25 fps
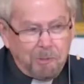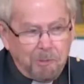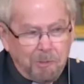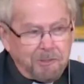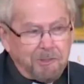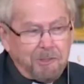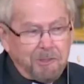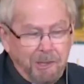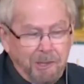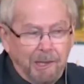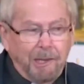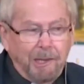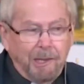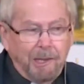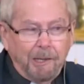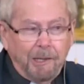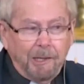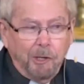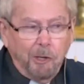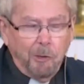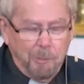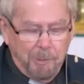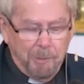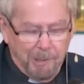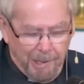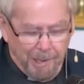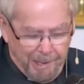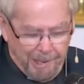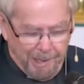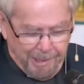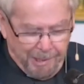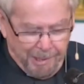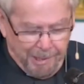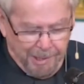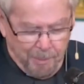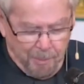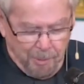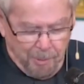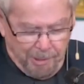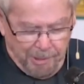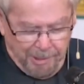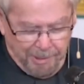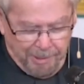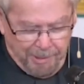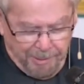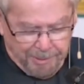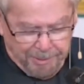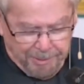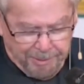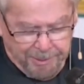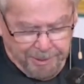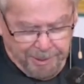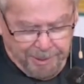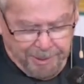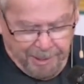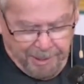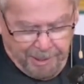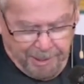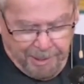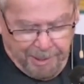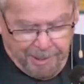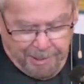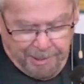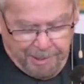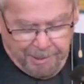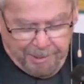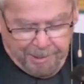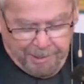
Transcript: Paul was human like anybody else.